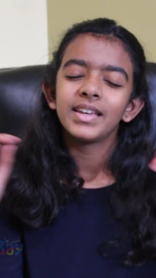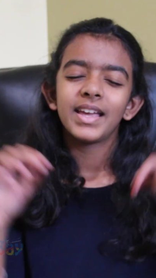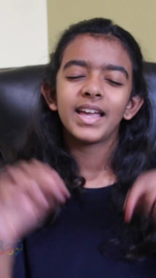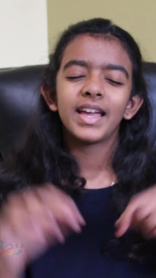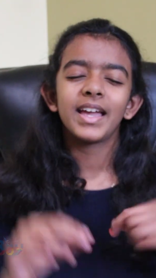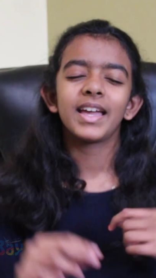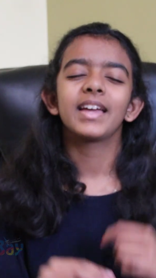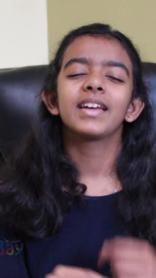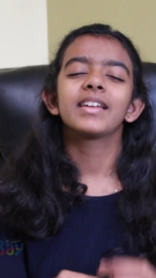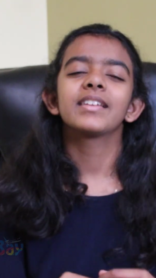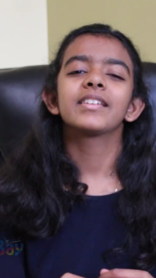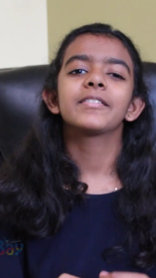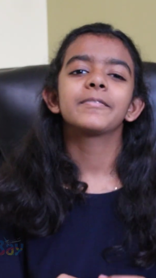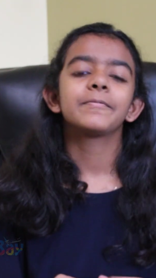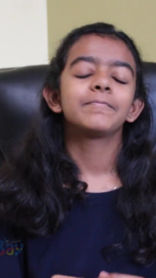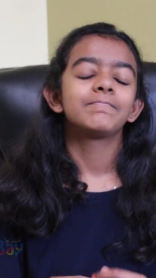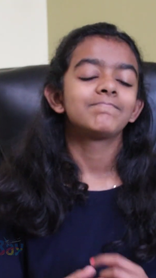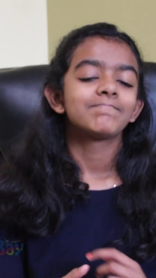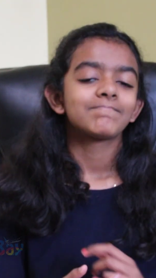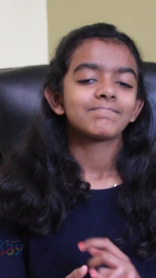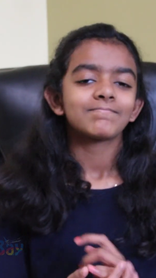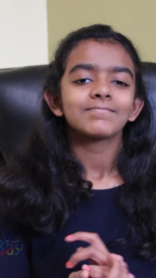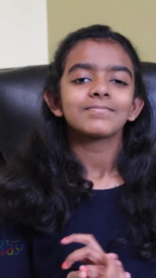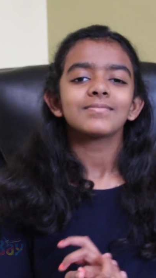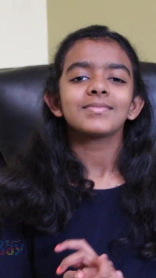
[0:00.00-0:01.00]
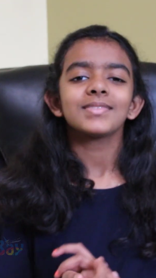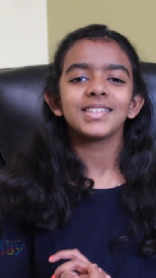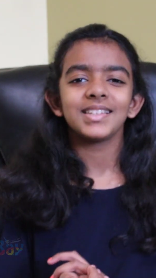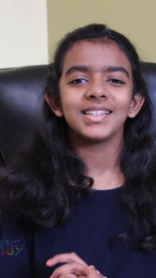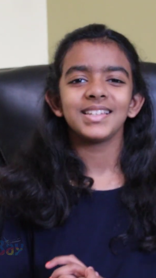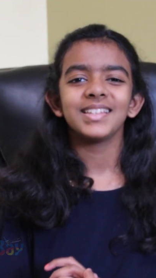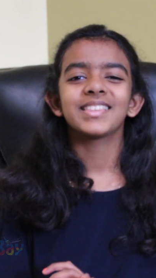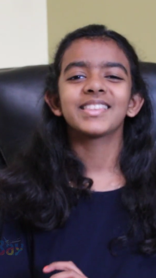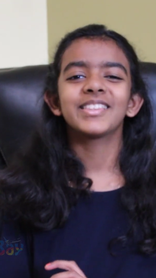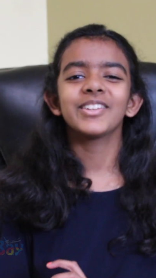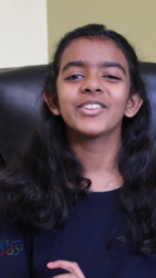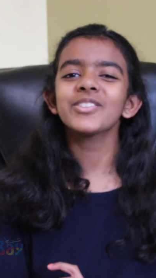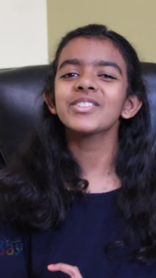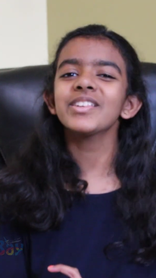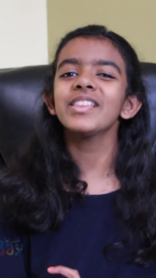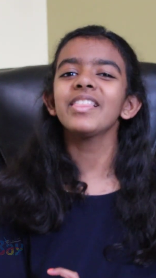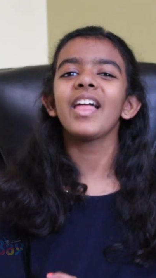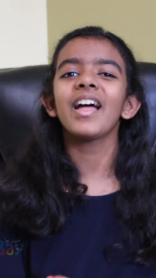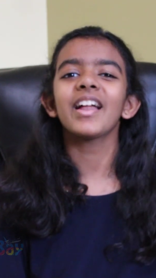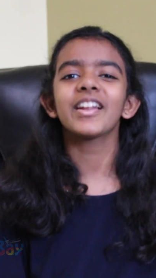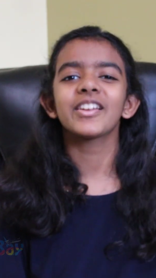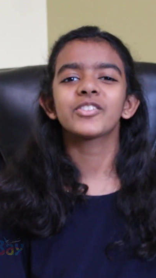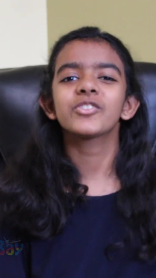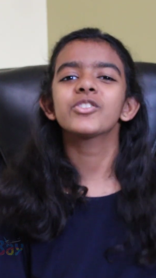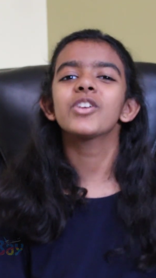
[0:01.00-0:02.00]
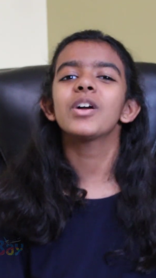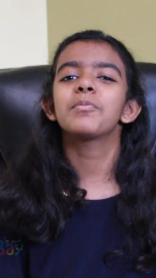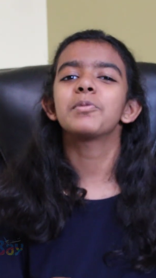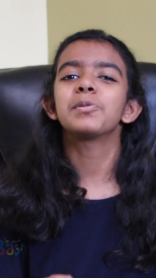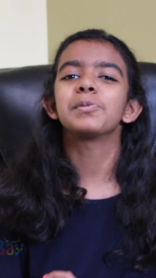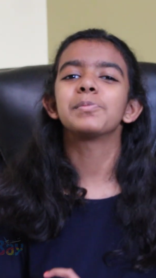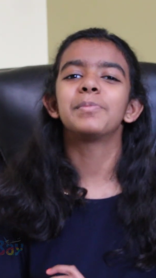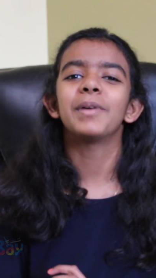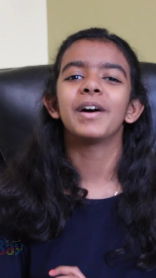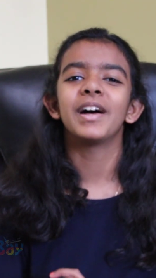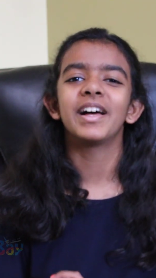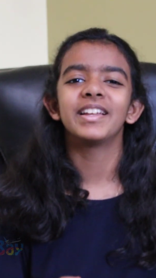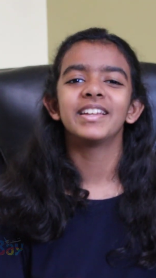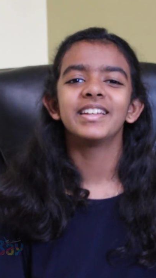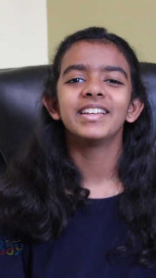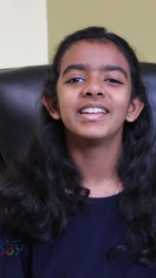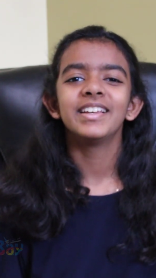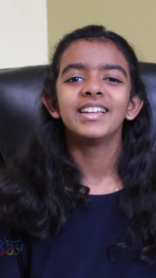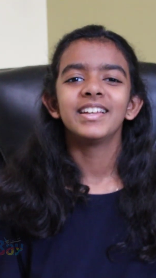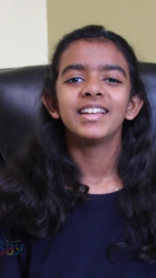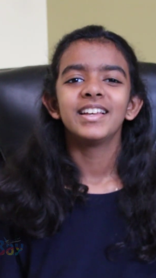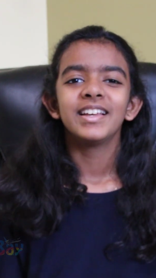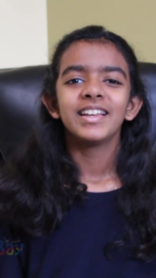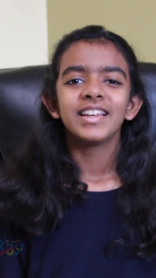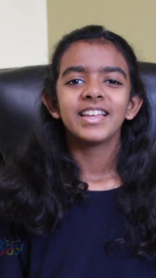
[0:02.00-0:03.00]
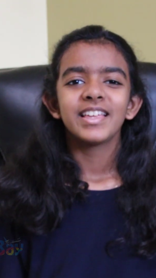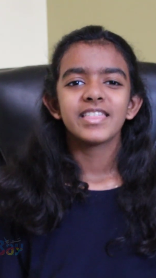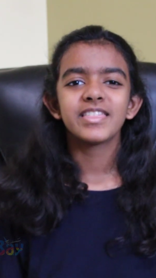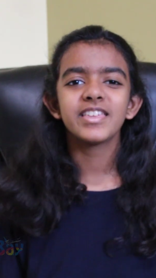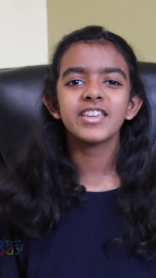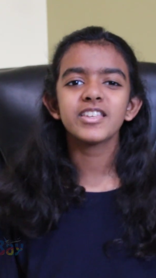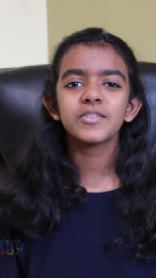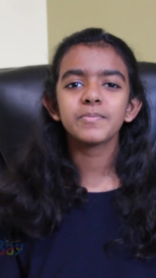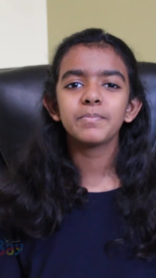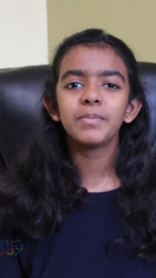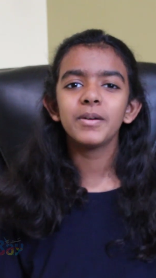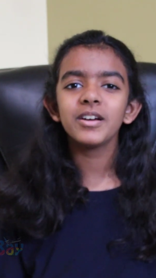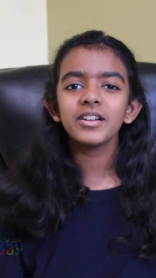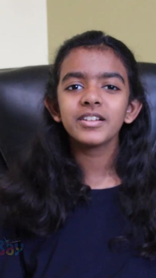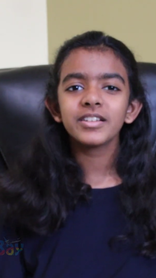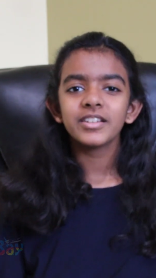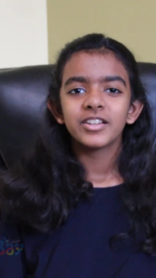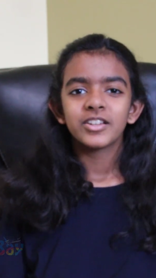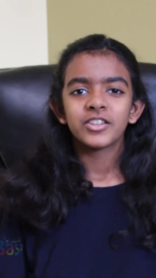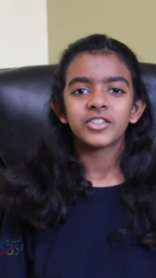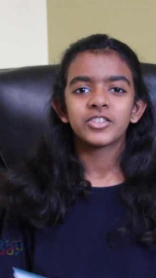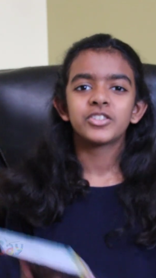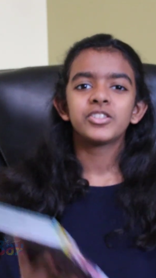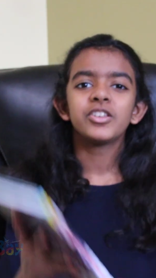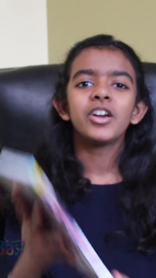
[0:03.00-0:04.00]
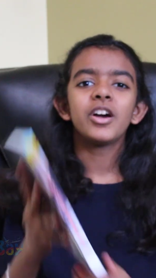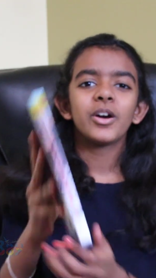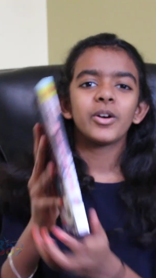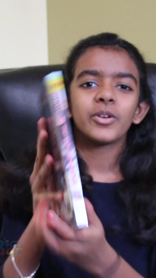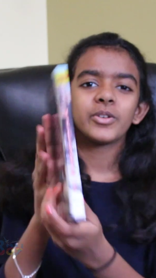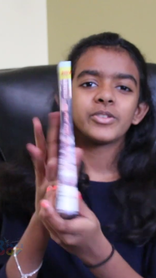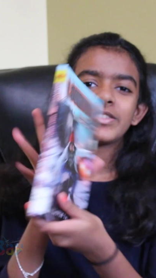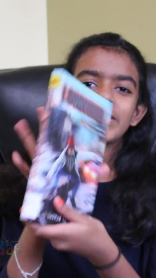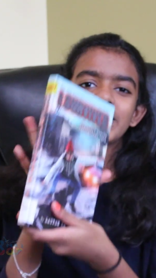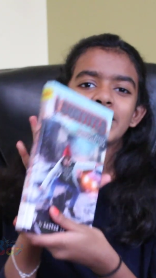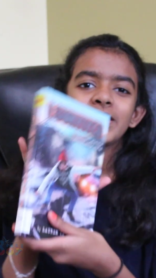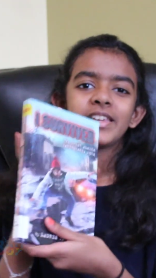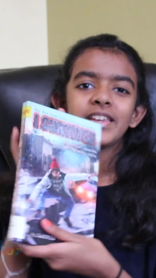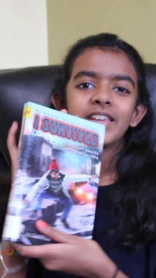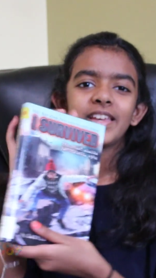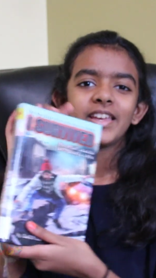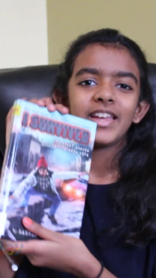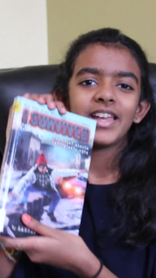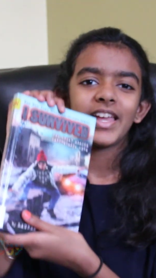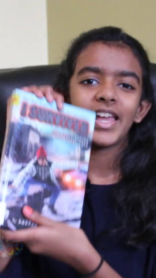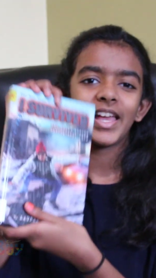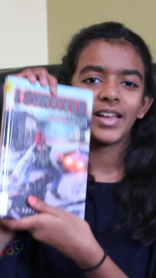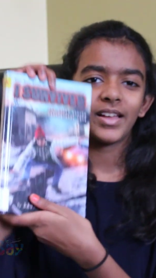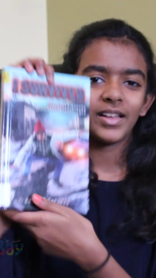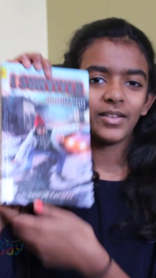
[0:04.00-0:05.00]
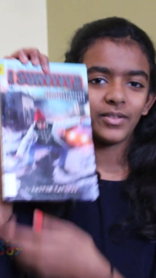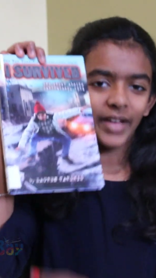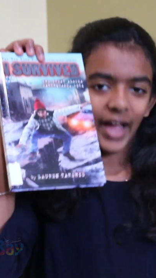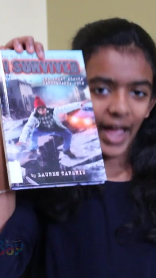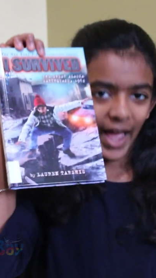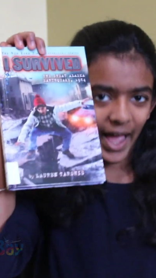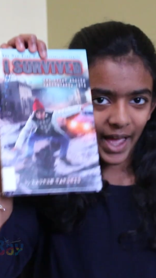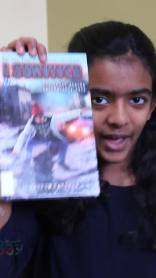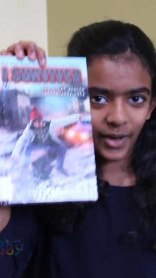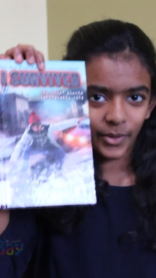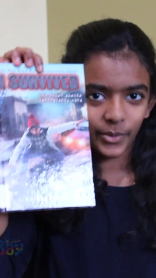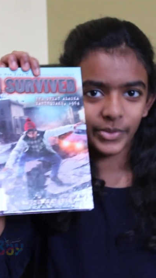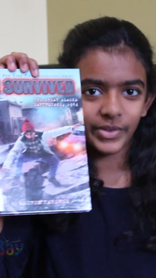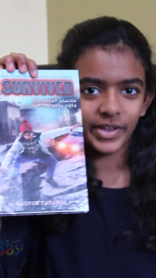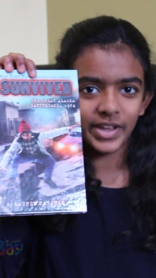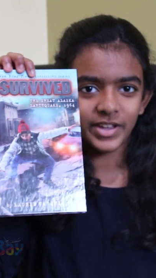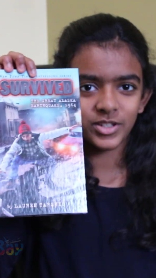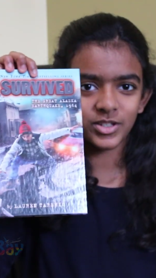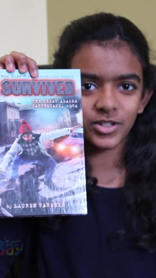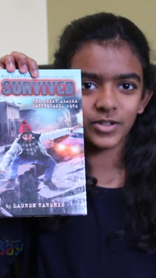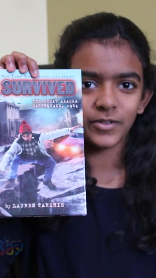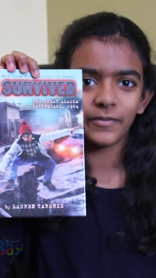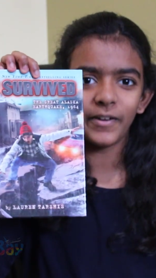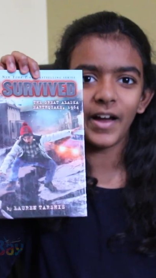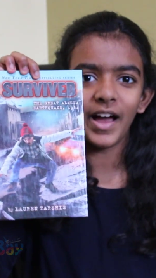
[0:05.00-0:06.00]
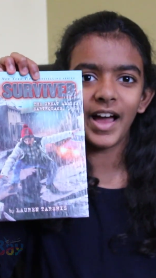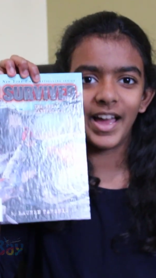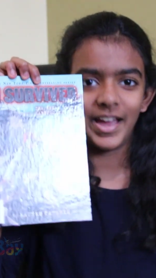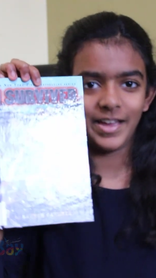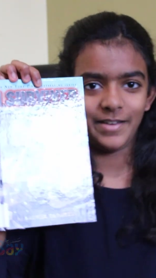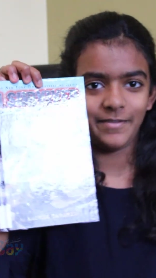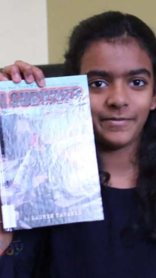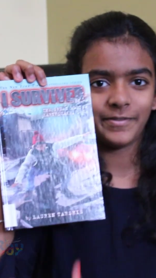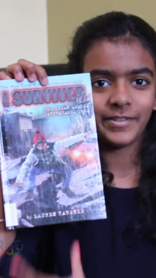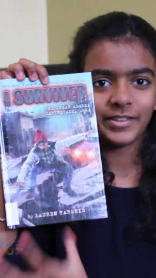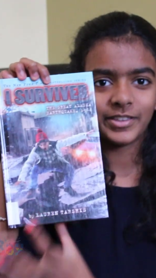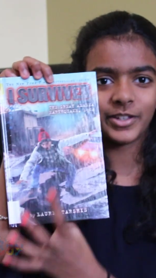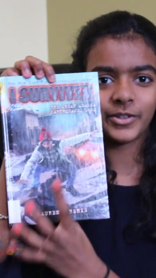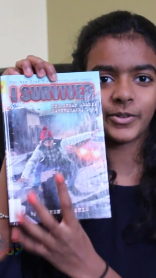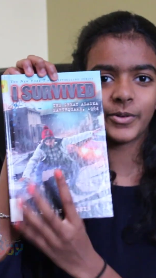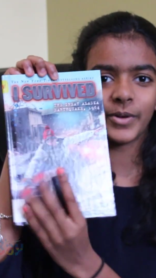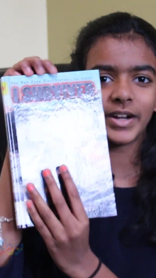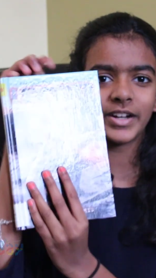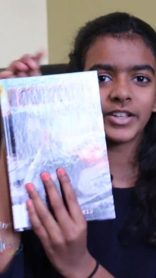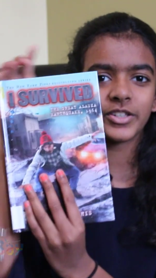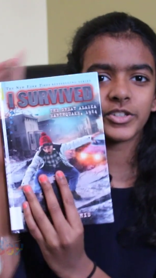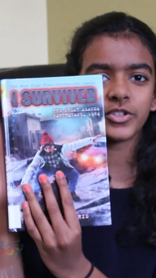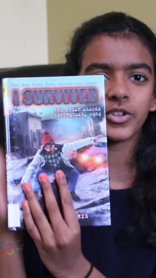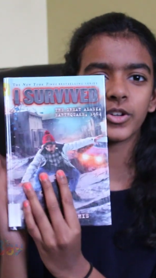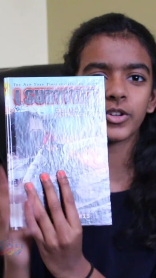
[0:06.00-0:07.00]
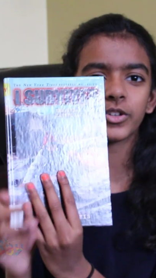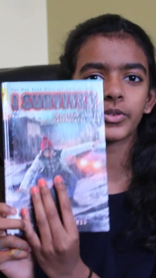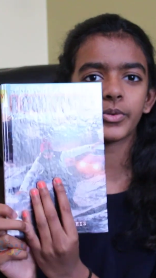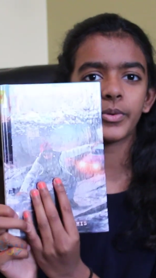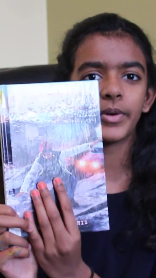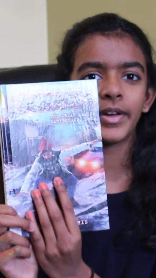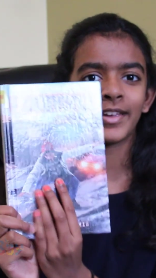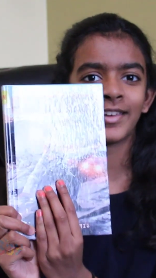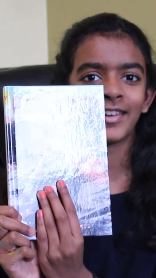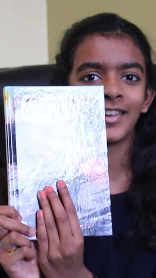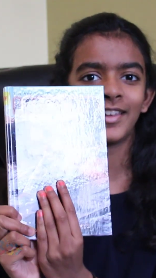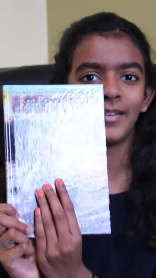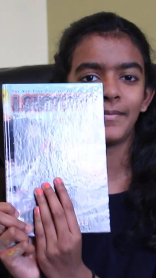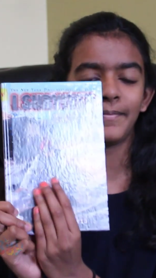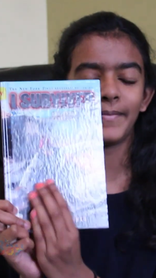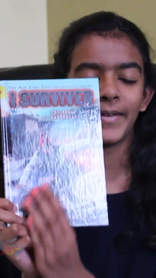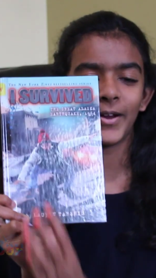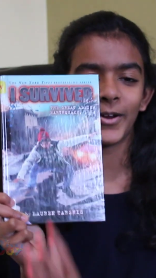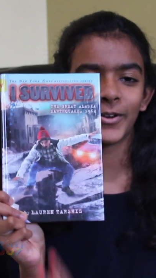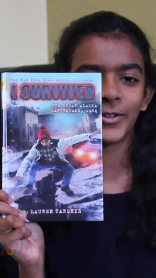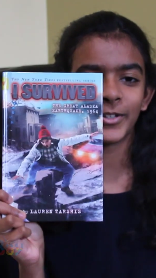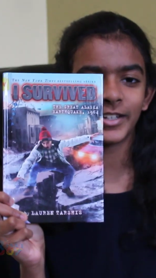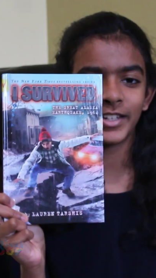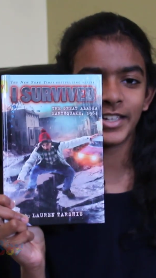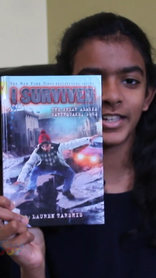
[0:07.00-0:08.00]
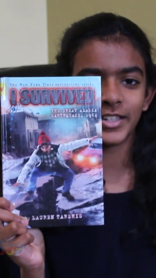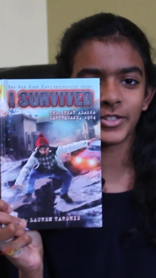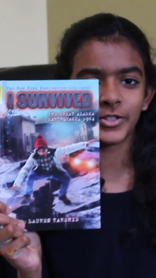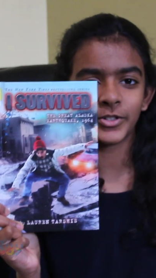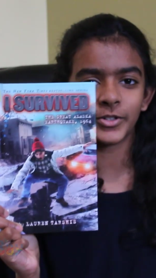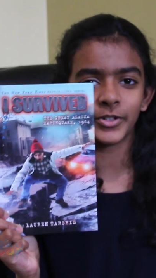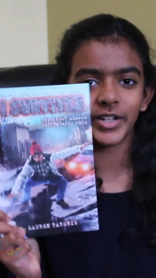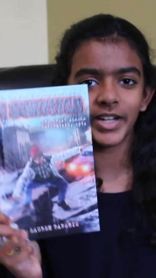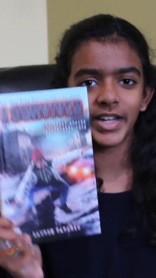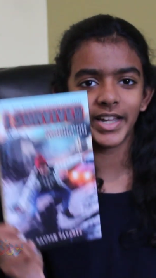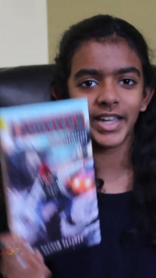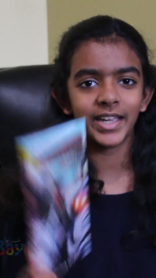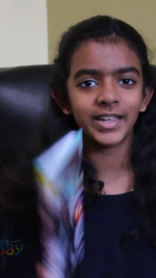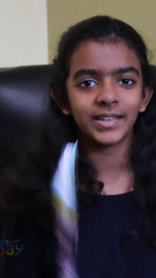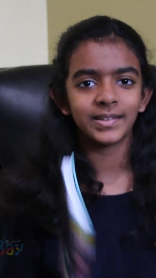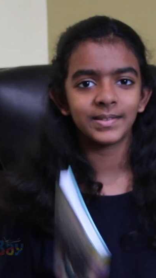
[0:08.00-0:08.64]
And there's a lot of trouble, but this book shows how they survived the greatest earthquake in American history.